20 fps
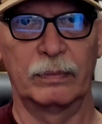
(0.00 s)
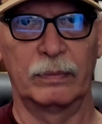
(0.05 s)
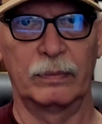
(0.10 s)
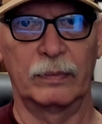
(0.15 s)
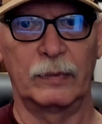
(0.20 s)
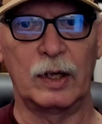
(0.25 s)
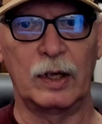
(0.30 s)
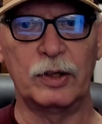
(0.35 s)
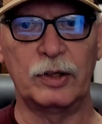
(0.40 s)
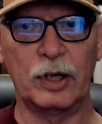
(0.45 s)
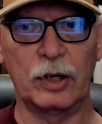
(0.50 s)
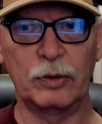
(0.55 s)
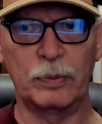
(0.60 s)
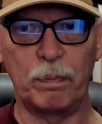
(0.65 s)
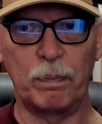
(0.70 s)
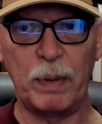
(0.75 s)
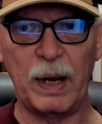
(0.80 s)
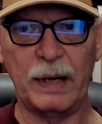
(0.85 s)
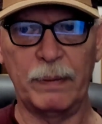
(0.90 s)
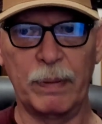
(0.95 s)
Because there's
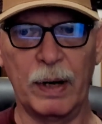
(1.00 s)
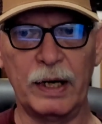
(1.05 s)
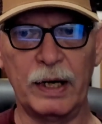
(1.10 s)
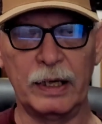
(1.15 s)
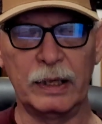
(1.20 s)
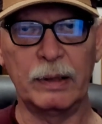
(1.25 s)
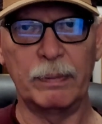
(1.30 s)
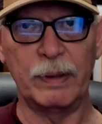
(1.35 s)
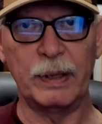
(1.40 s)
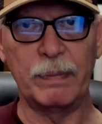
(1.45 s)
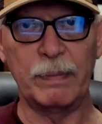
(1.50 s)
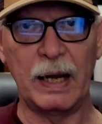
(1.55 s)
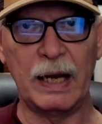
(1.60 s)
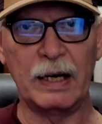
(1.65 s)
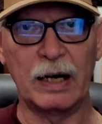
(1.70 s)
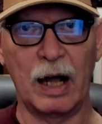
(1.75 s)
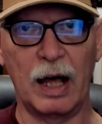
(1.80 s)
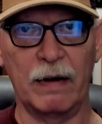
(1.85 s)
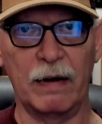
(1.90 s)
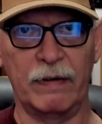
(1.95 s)
big money to be made
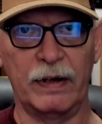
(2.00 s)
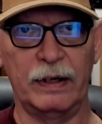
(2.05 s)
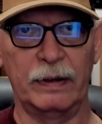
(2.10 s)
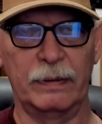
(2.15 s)
out of it.